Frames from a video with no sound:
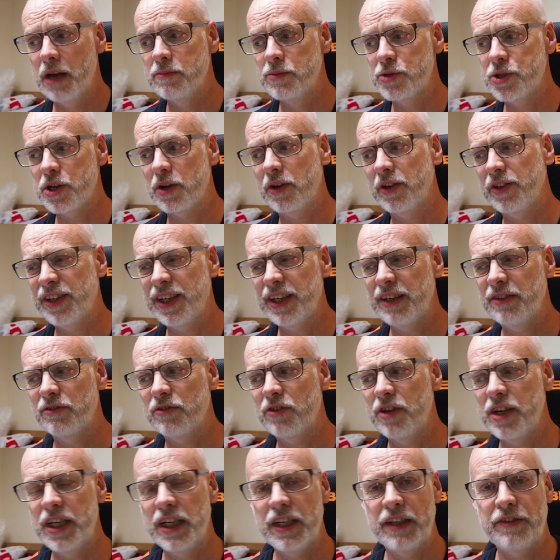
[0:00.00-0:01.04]
So I think
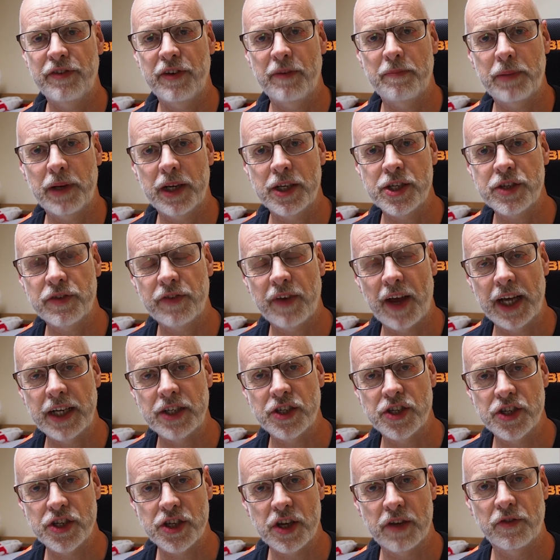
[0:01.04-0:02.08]
really for plus
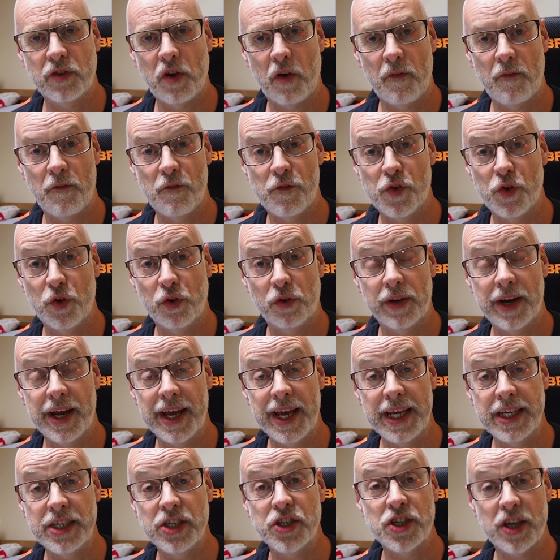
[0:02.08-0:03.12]
factors I've gone for
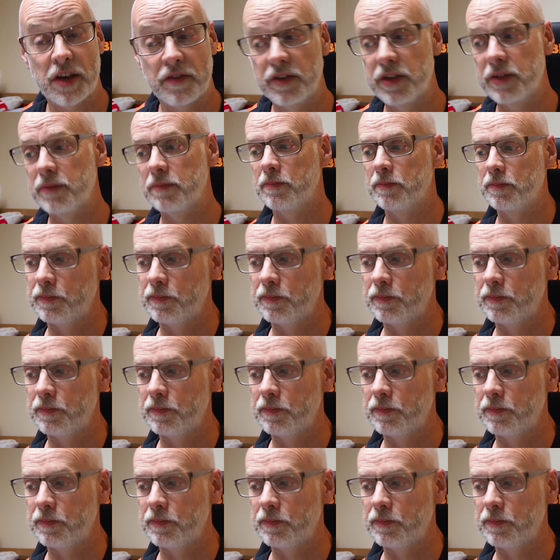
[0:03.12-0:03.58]
a 7.